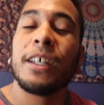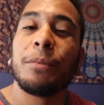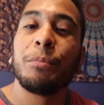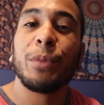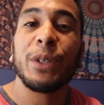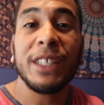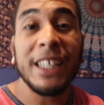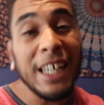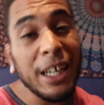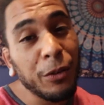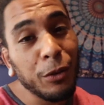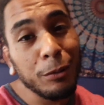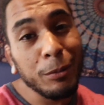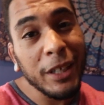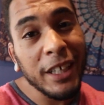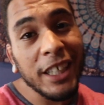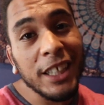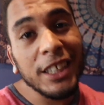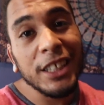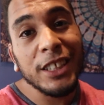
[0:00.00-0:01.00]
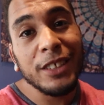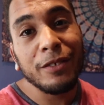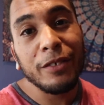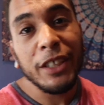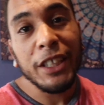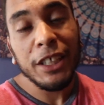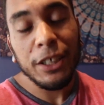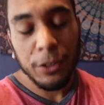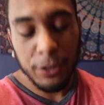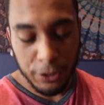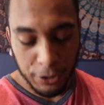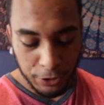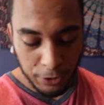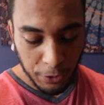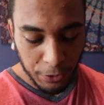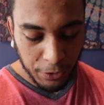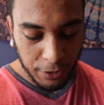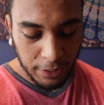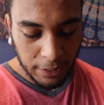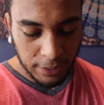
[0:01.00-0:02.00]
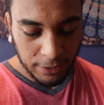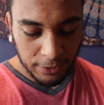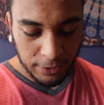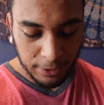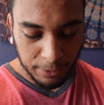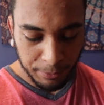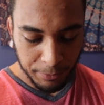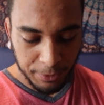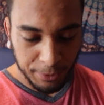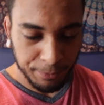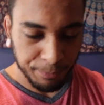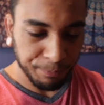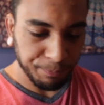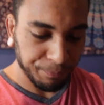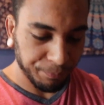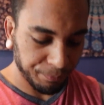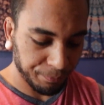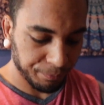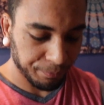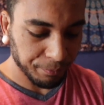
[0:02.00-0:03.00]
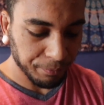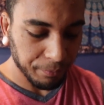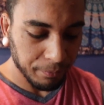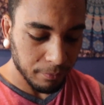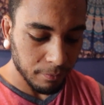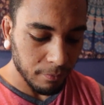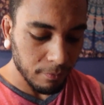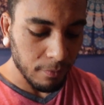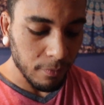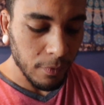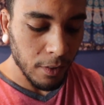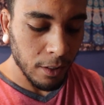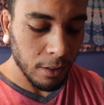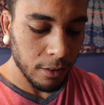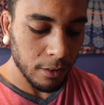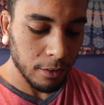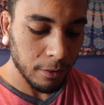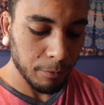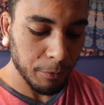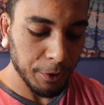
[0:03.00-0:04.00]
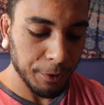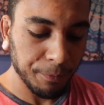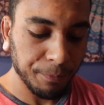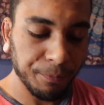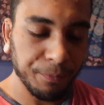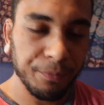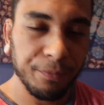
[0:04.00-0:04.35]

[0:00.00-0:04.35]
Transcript: But now we're making this video to show you guys something. Come here.